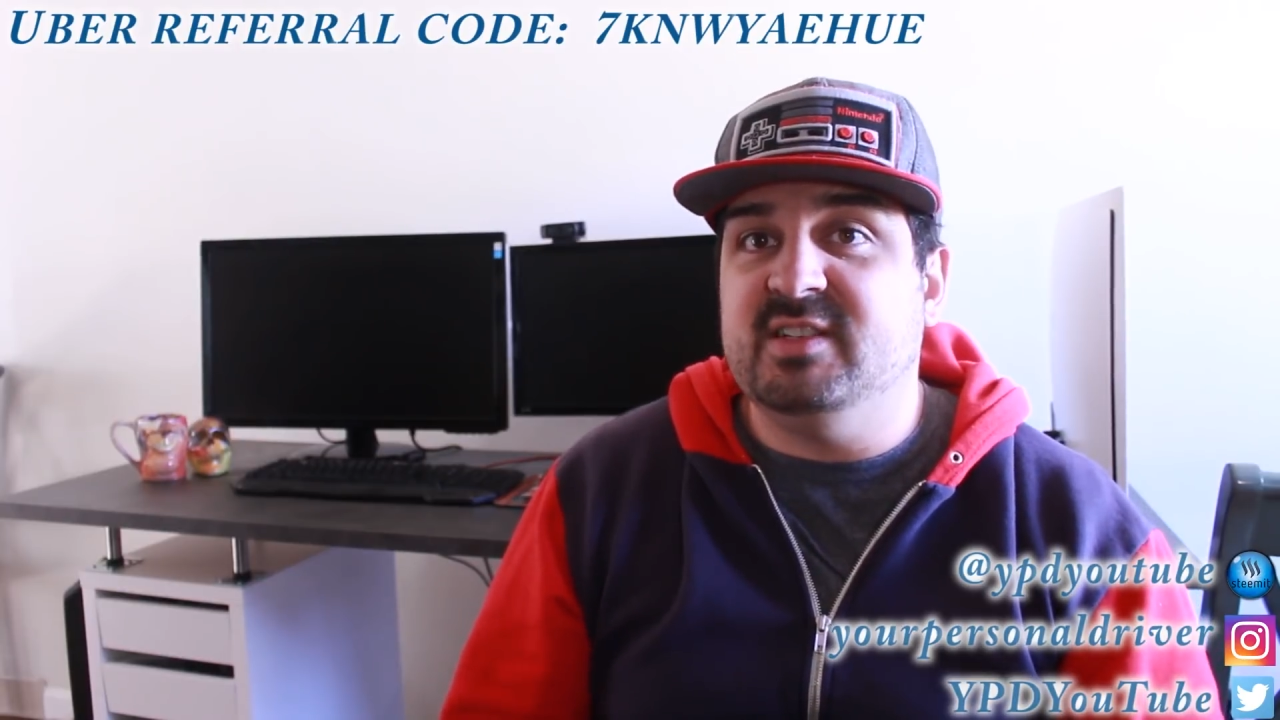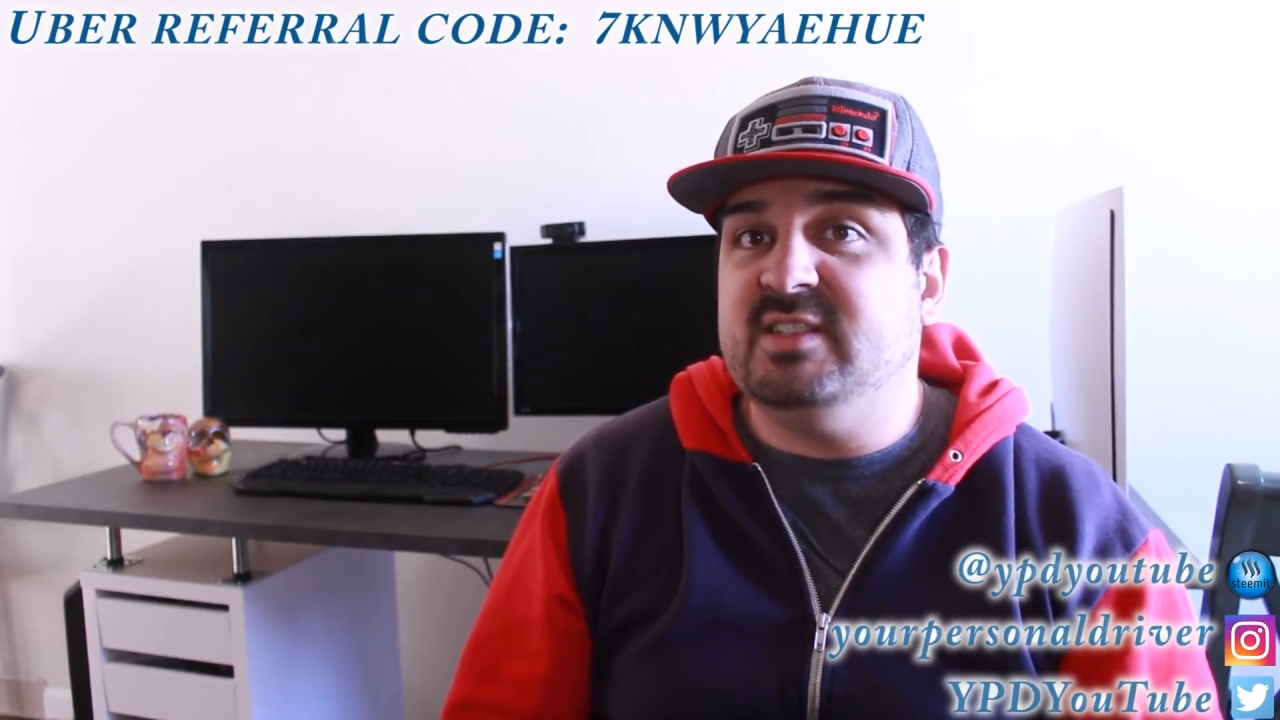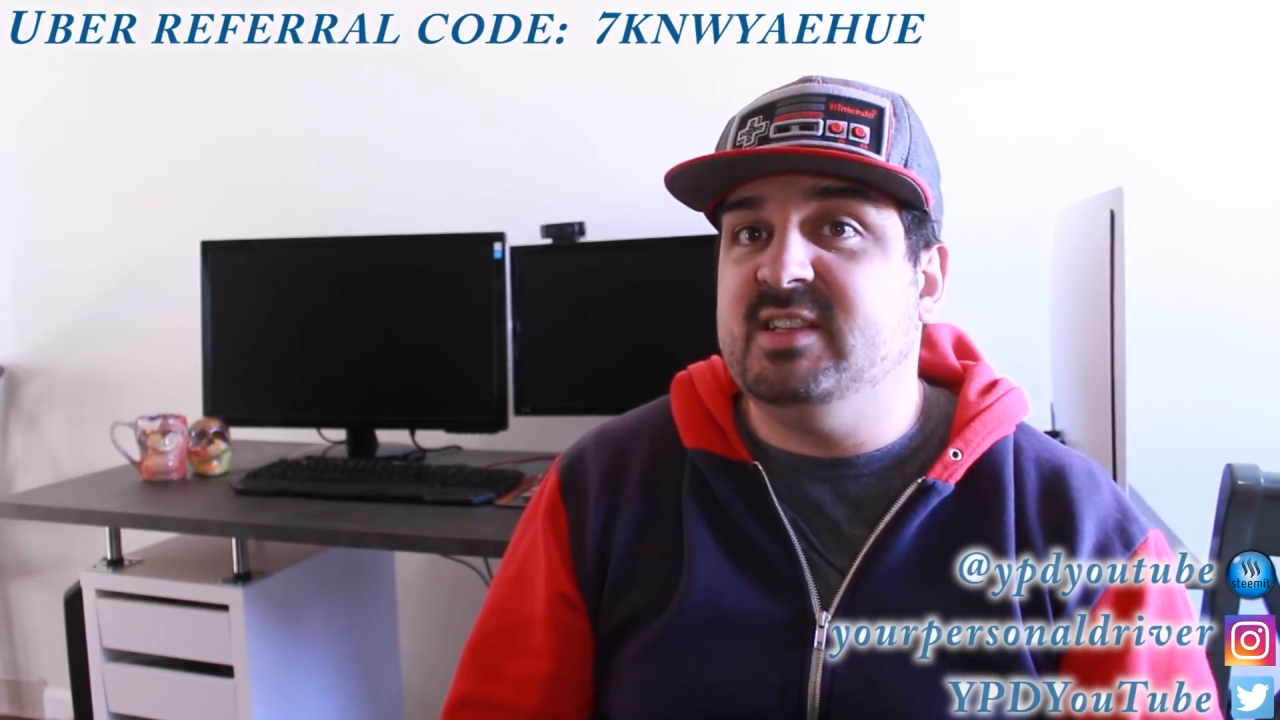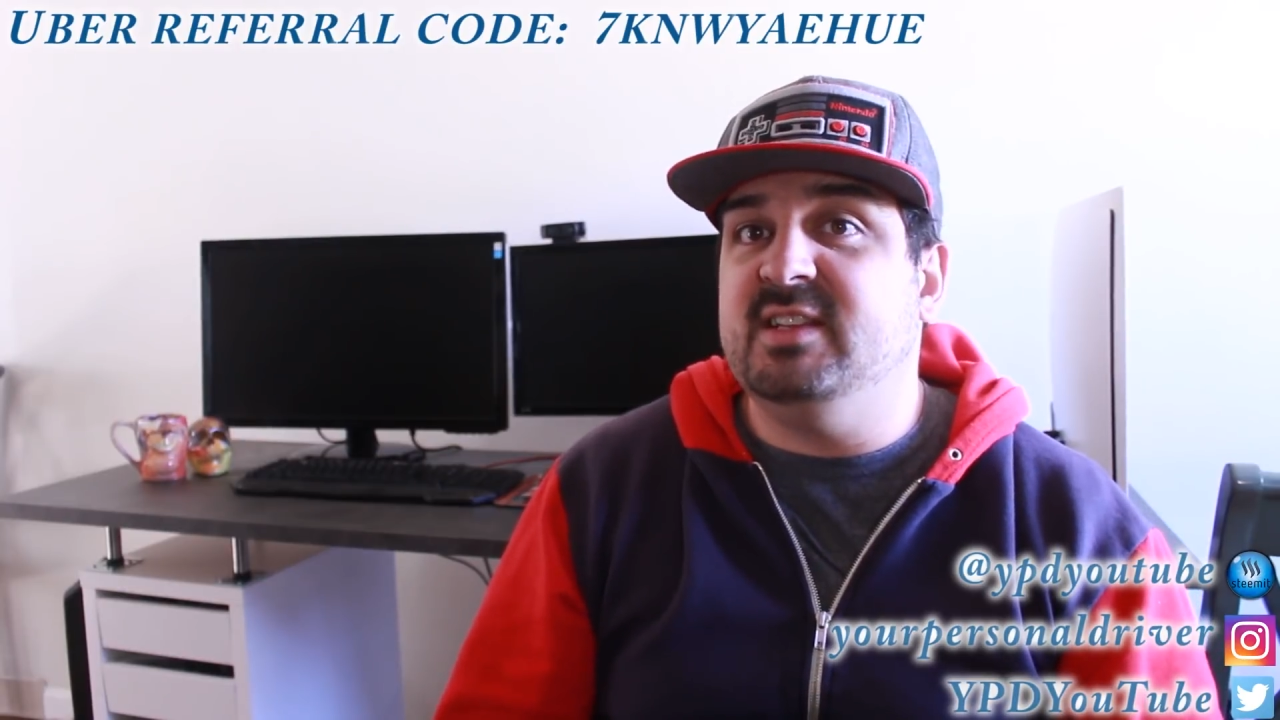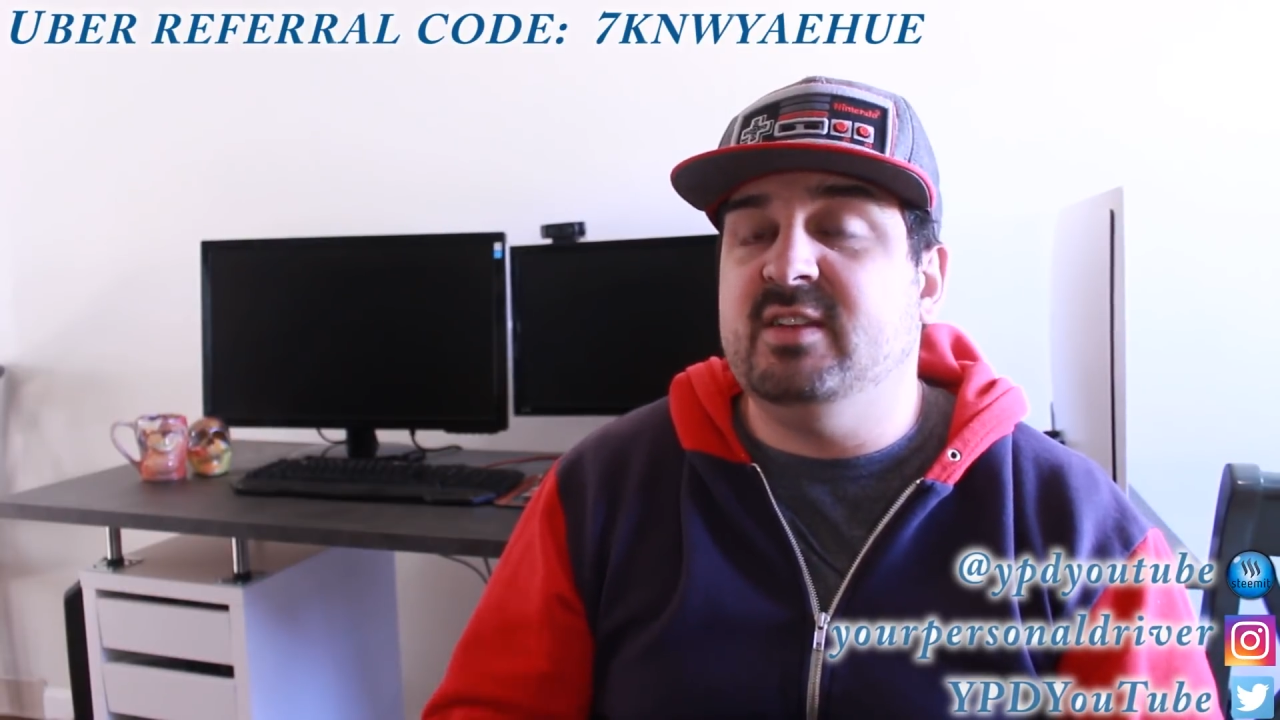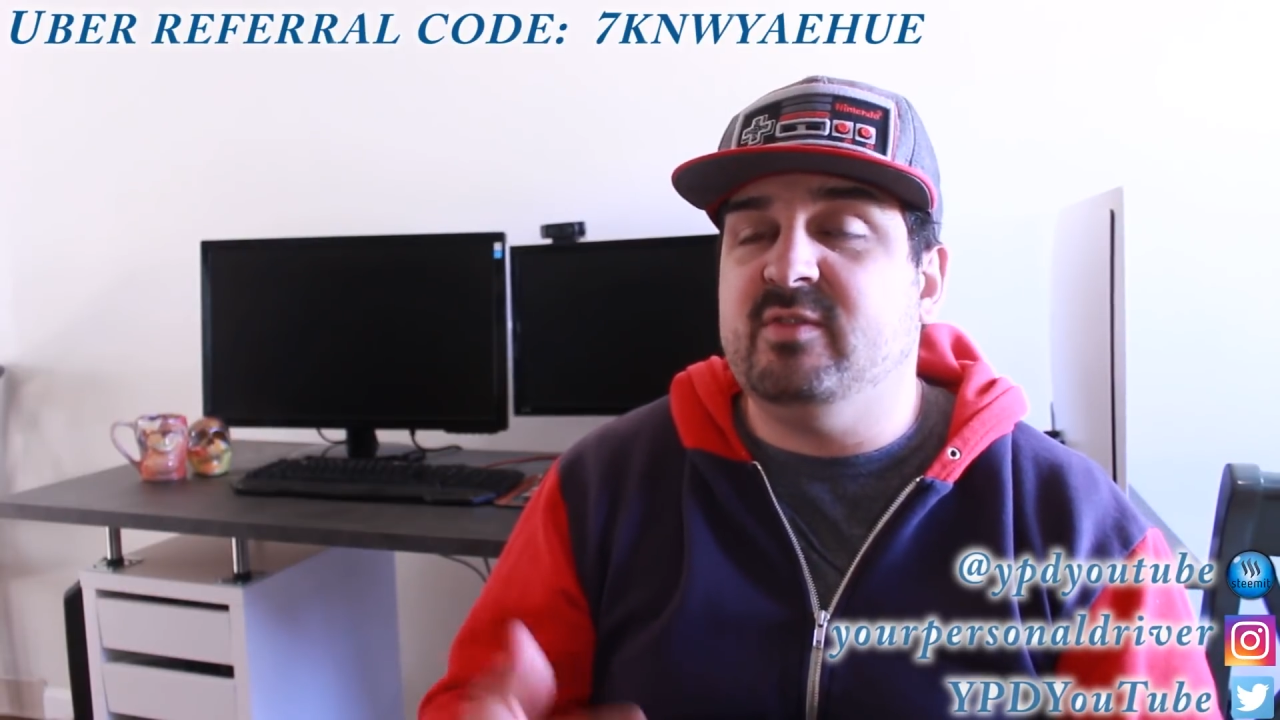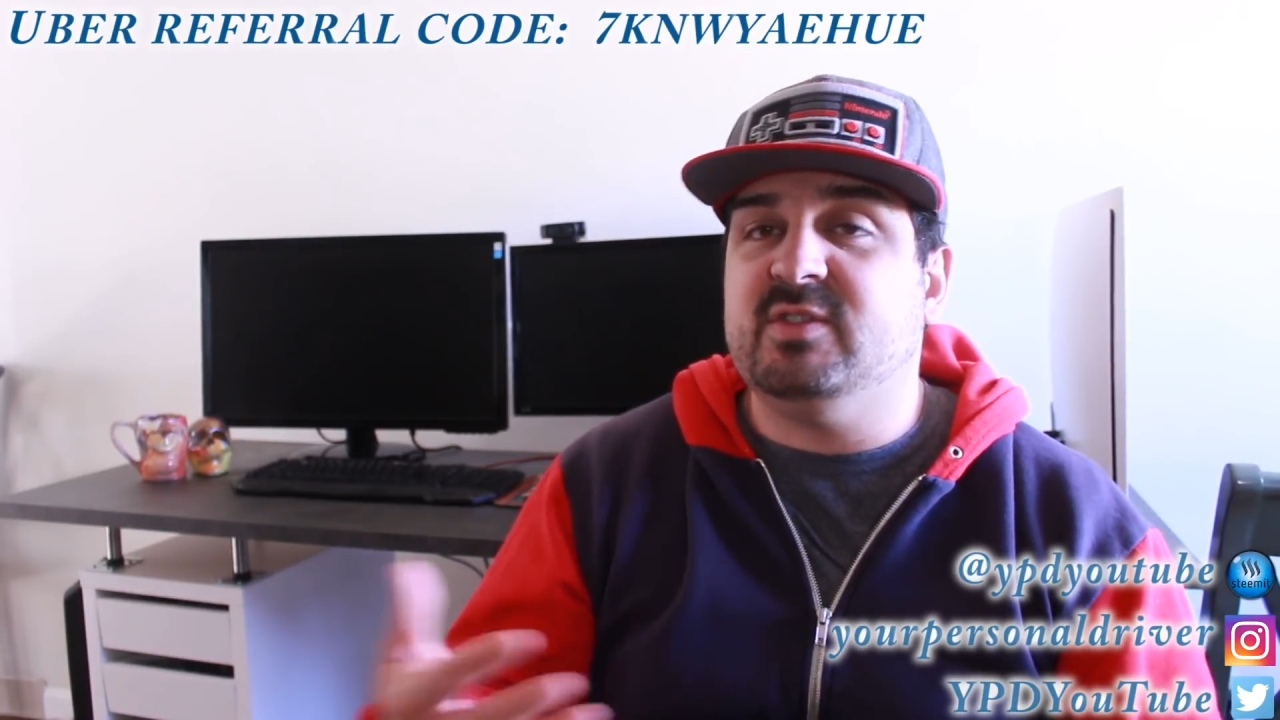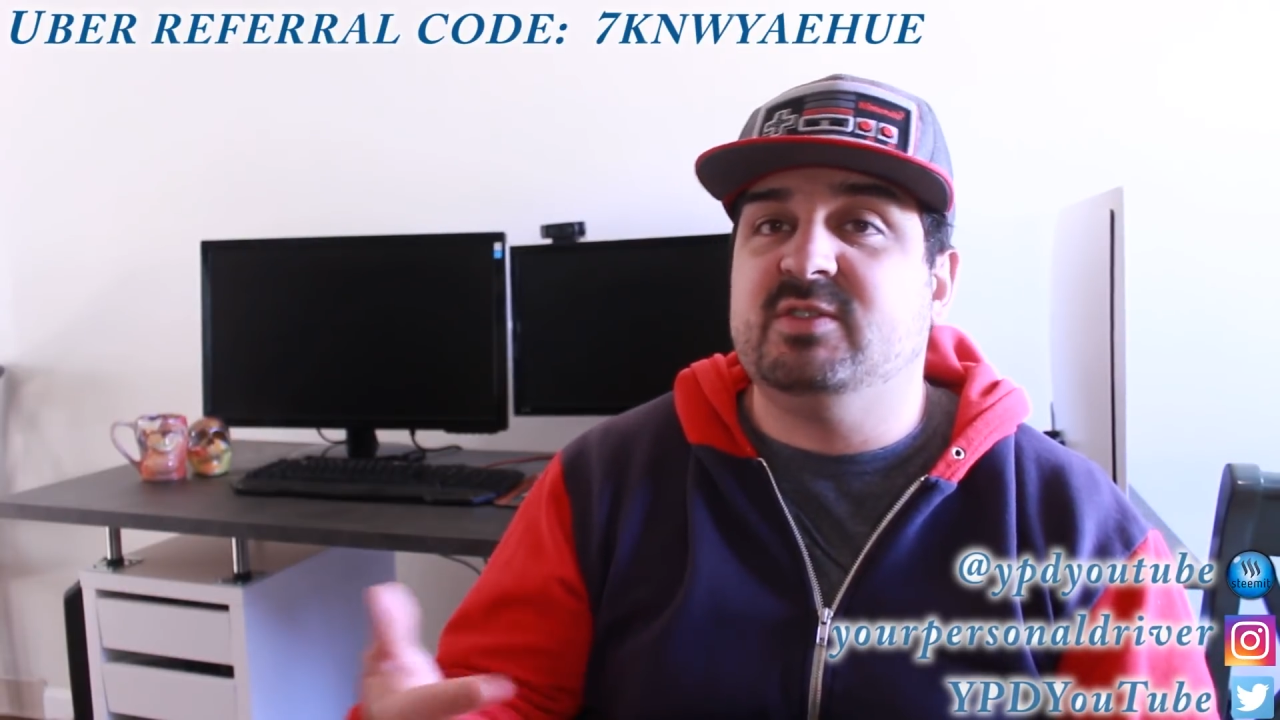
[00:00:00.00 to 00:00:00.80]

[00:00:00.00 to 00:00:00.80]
incentive or